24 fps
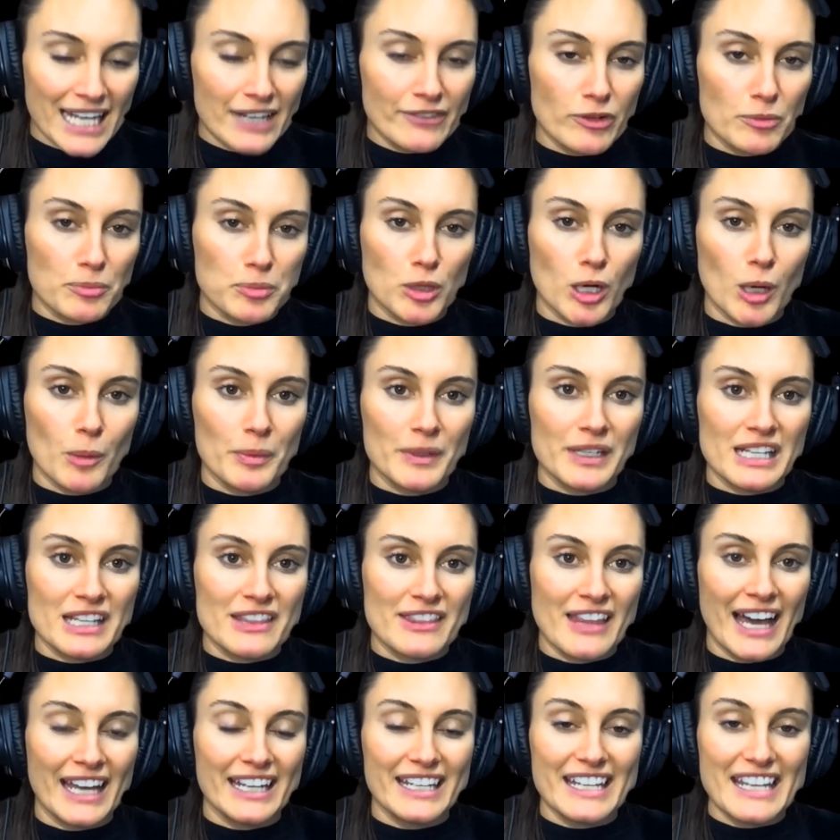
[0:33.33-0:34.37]
of a property
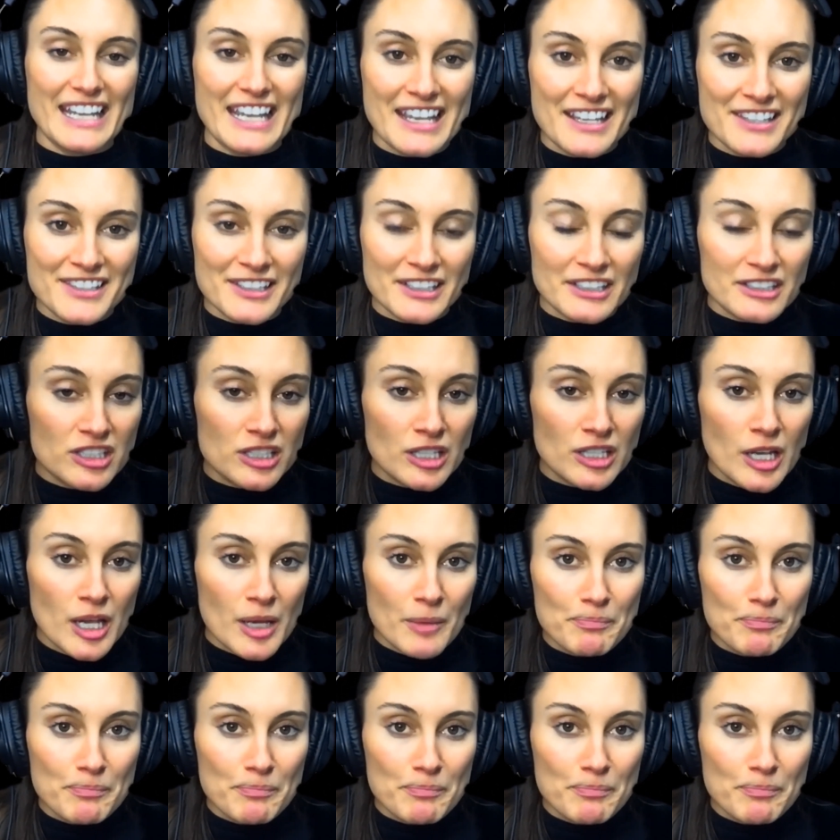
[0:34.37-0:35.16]
that isn't